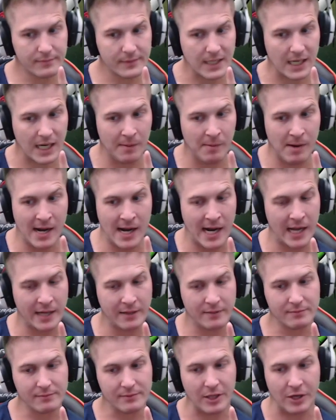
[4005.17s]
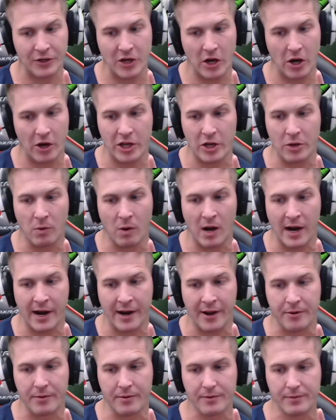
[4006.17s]
Come on. You know you want
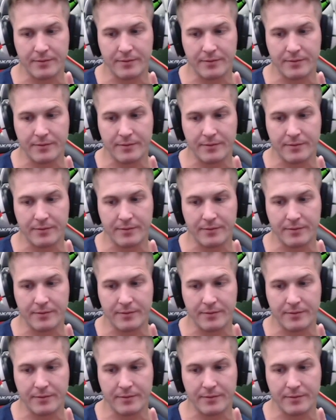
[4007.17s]
to.